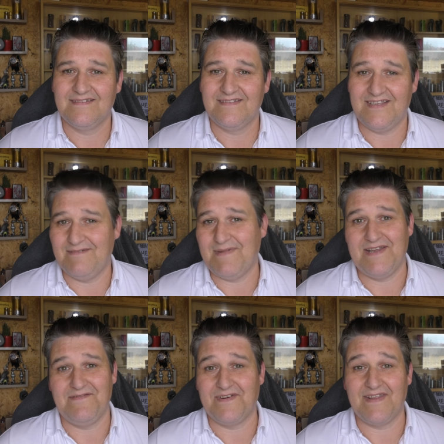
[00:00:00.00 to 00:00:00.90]
to the
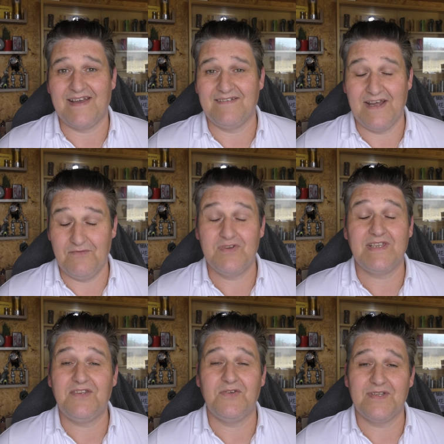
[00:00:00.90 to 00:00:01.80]
man for that. I
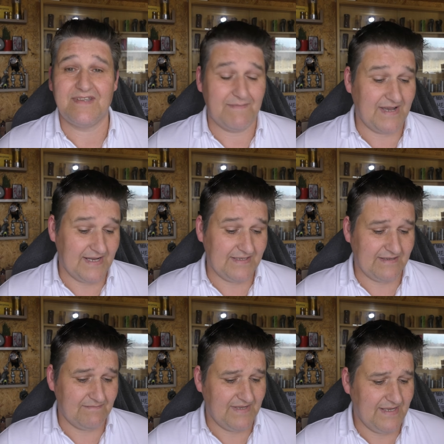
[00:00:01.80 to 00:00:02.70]
really do. I tip my hat
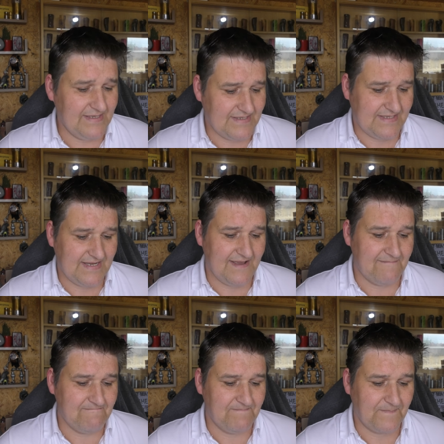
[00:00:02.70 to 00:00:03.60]
to him. It's
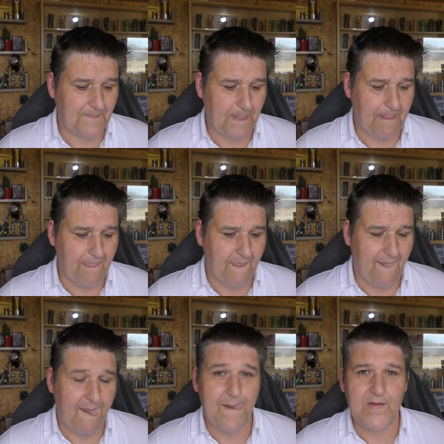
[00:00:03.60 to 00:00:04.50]

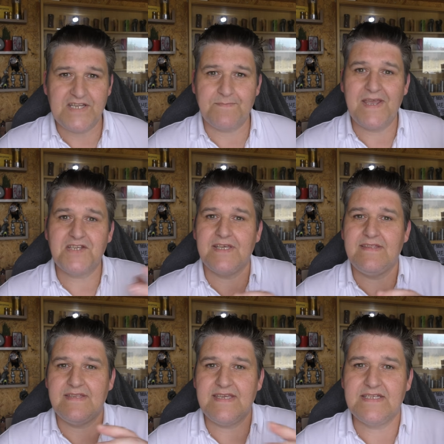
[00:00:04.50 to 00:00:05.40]
especially
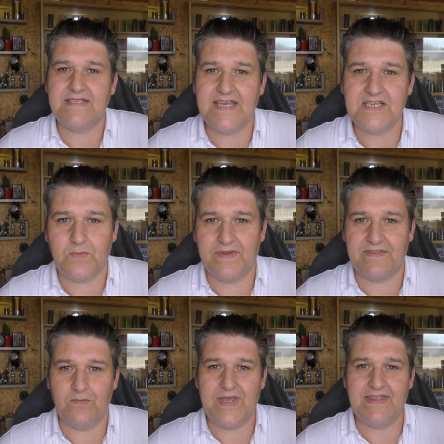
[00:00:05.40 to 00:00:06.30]
in these days with
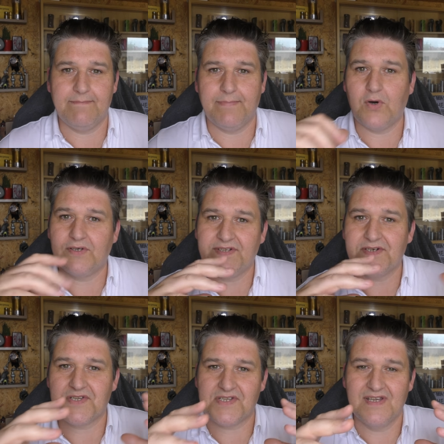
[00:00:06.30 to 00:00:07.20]
the way the
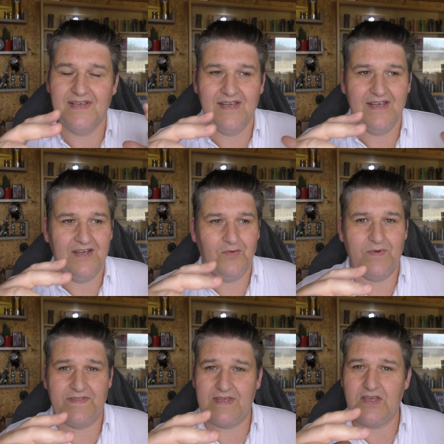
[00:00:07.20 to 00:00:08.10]
borders
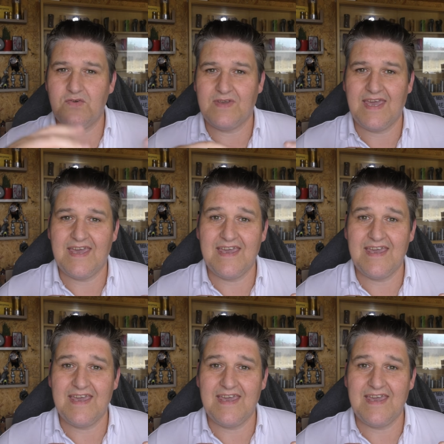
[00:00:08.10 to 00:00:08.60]
with the UK